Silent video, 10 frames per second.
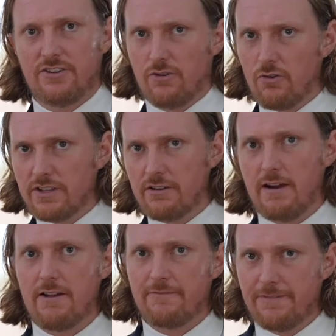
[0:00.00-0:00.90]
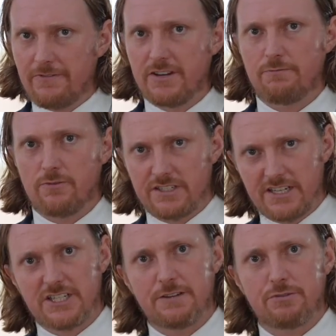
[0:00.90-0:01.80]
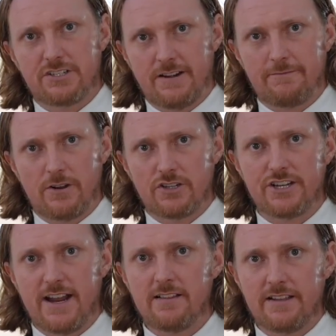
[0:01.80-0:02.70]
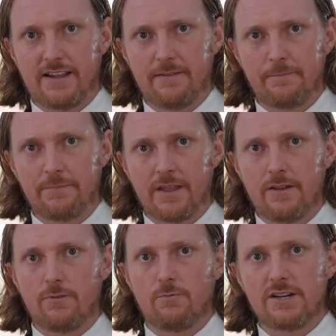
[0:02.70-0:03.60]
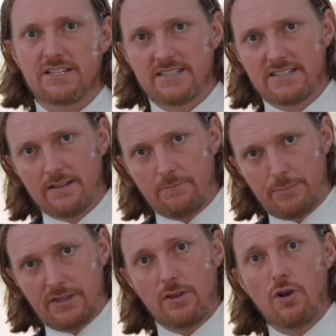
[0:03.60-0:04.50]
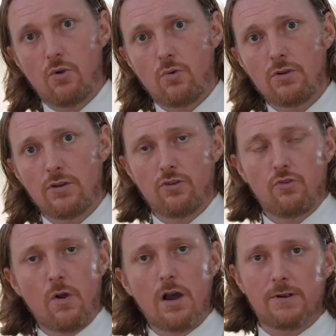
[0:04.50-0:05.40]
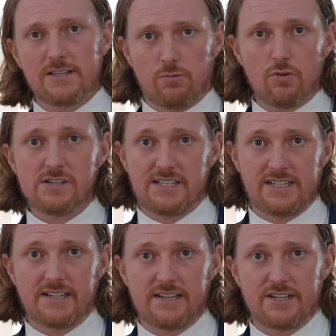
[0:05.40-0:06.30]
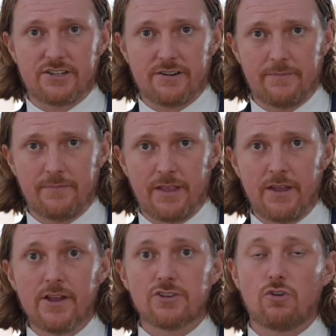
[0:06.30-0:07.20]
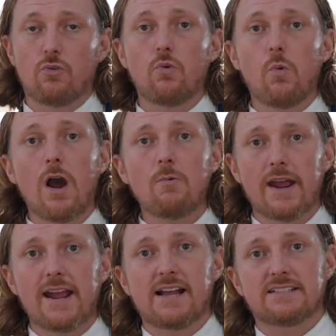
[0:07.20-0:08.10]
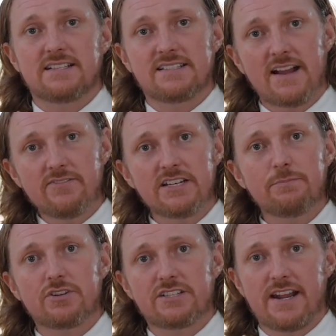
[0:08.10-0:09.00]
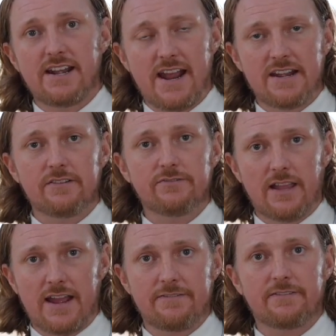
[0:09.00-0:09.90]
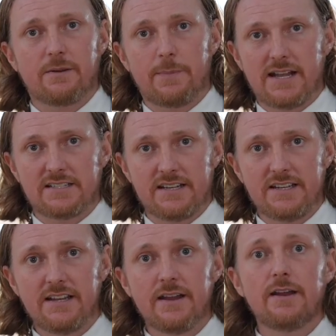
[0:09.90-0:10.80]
you're only around 50 or 60% functionality, which is below Huawei's warranty condition. So Huawei has a 70% end of life capacity.